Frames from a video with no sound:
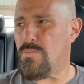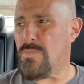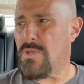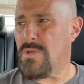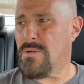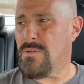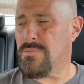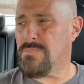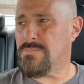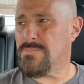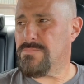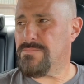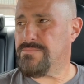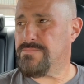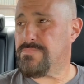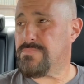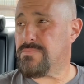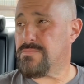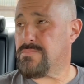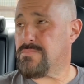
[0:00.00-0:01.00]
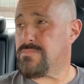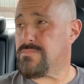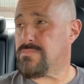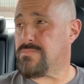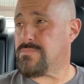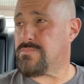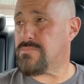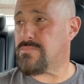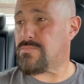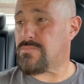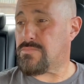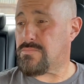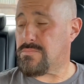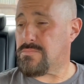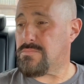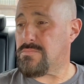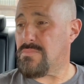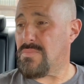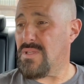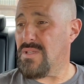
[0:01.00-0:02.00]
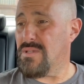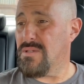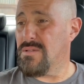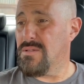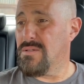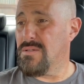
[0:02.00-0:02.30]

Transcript: [no speech]